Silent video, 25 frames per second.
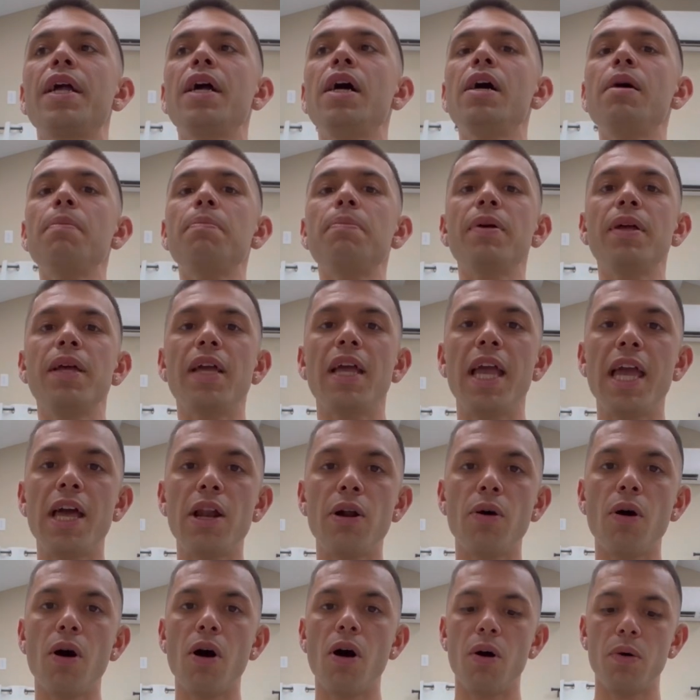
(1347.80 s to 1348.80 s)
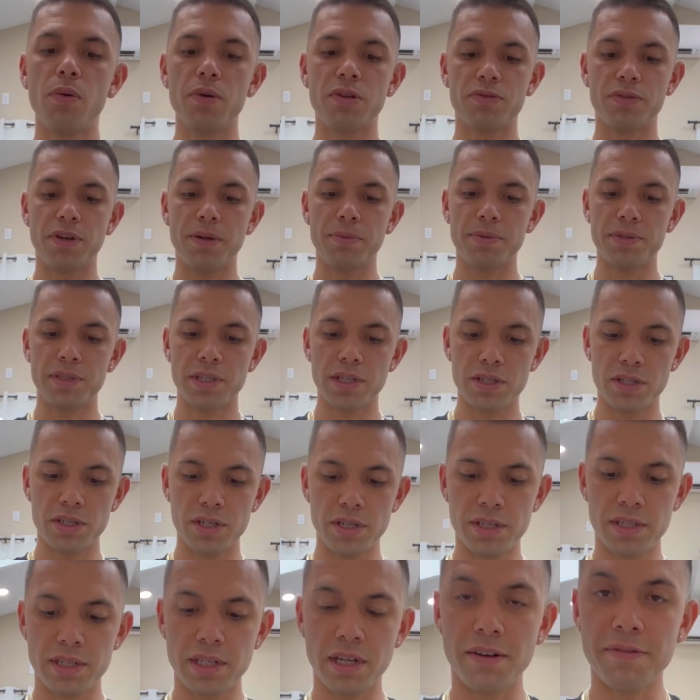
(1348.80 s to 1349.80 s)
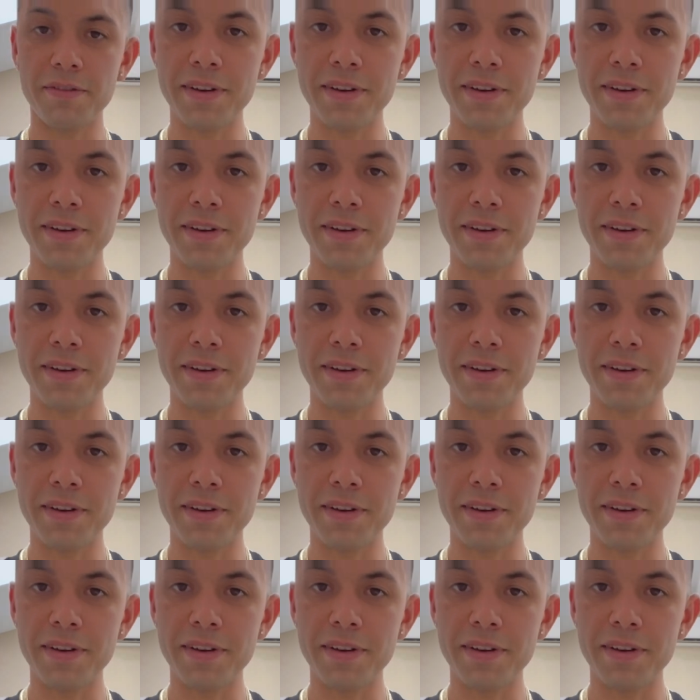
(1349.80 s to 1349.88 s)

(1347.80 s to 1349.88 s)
up, it'll always reposition itself,